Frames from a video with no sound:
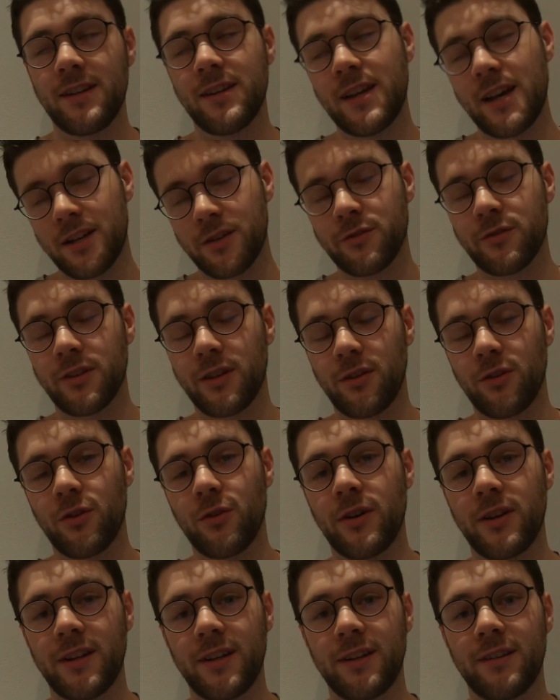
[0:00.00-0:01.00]
Naturally
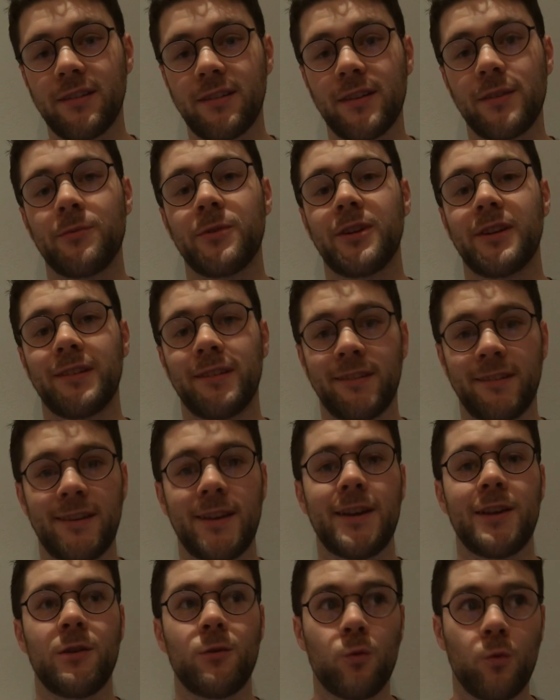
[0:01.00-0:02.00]
though, I needed somewhere to
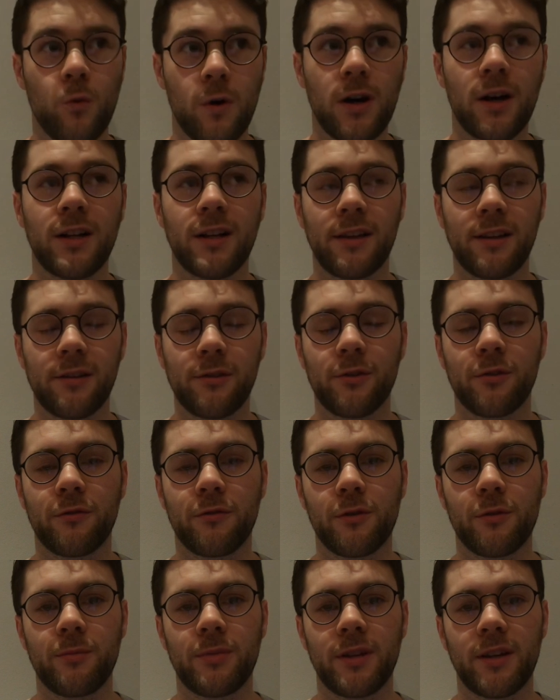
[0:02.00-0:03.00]
stay while I looked
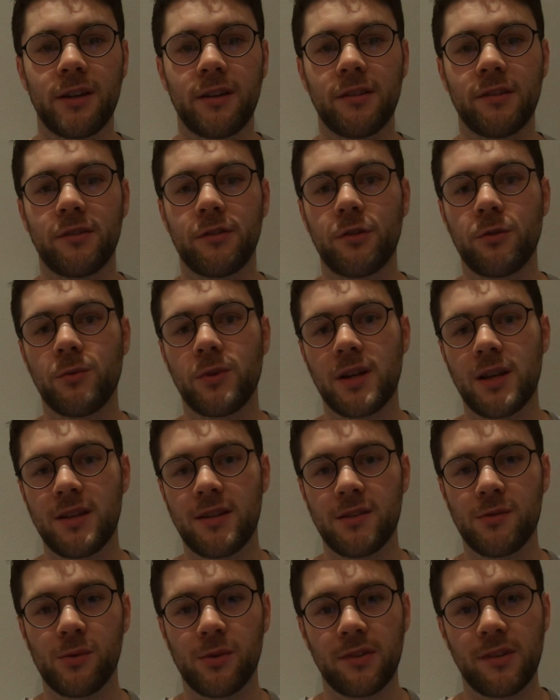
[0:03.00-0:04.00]
for a place. So what I
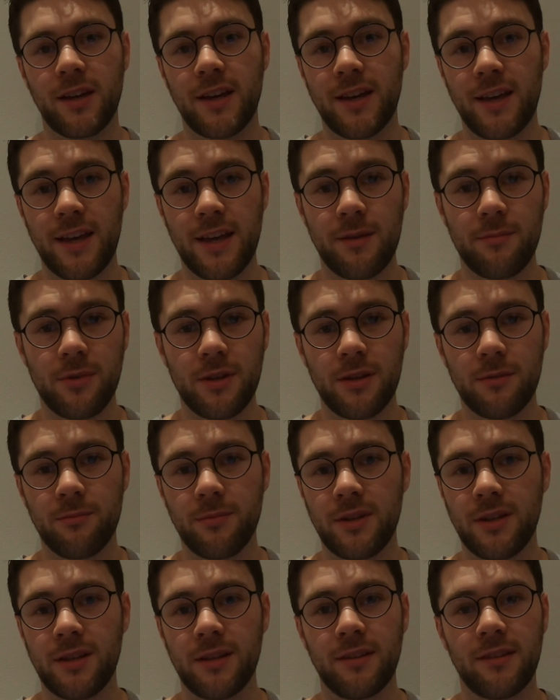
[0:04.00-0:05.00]
did was I
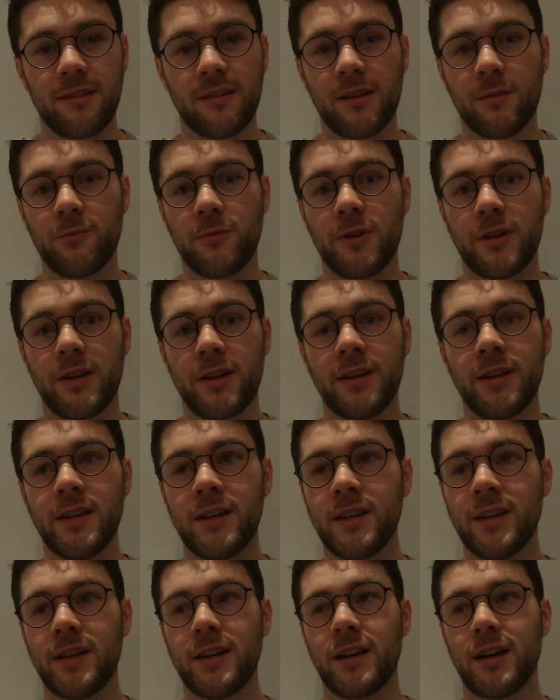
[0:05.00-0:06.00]
Airbnb'd somewhere
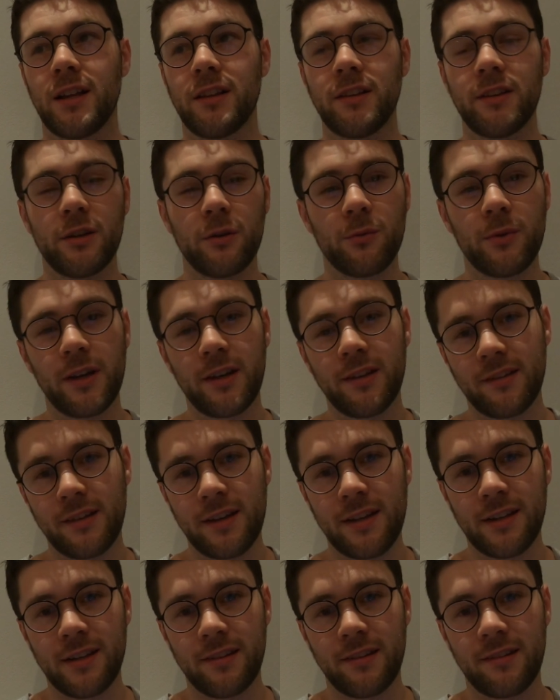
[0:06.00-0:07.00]
a little ways
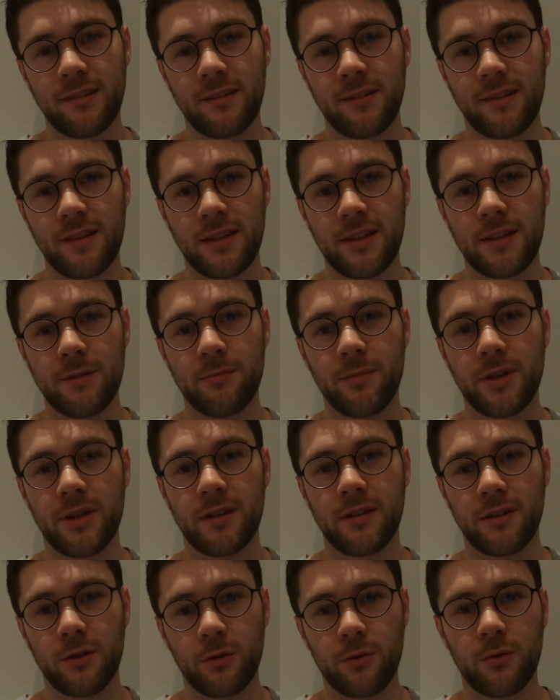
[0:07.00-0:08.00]
out of the city,
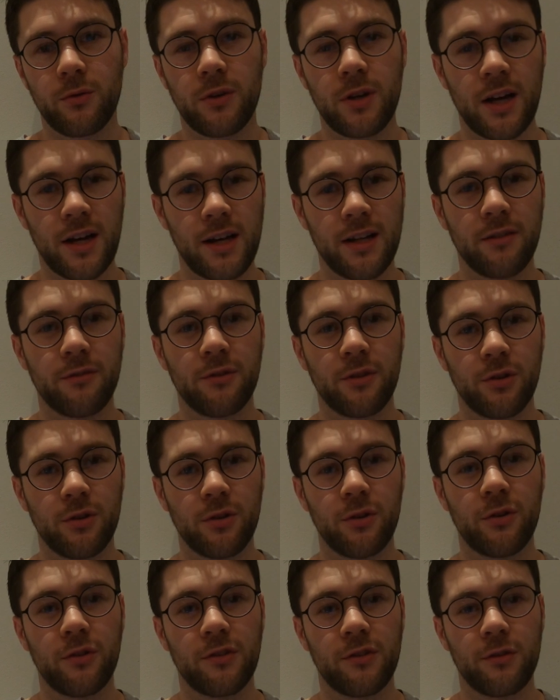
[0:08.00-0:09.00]
but kind of
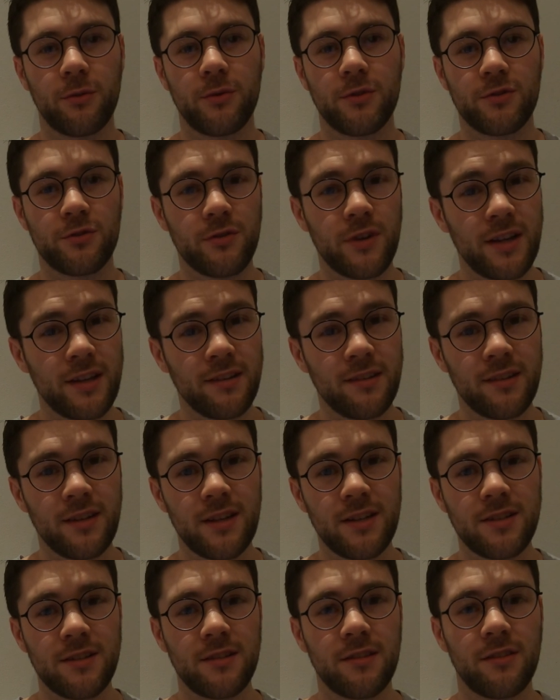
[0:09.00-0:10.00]
close to a train
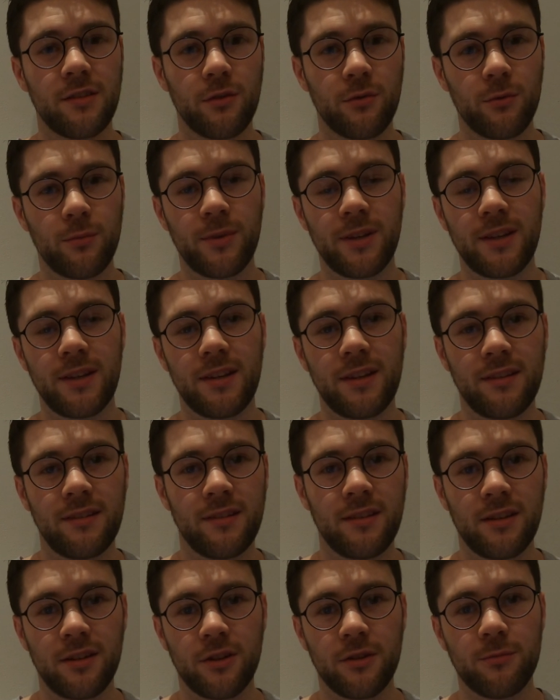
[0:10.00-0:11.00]
station, so it would be
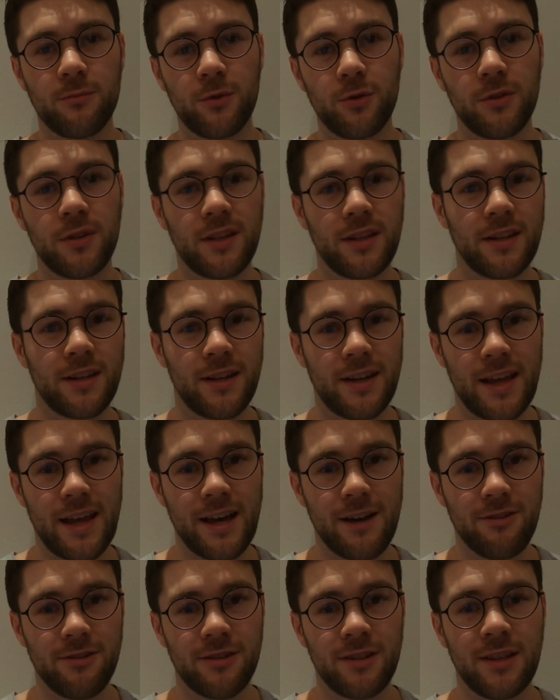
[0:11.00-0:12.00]
easy to commute in and
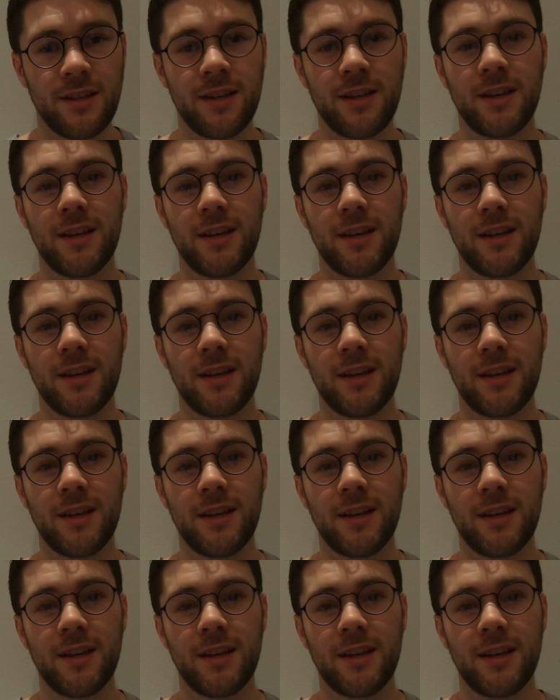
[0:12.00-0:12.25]
out.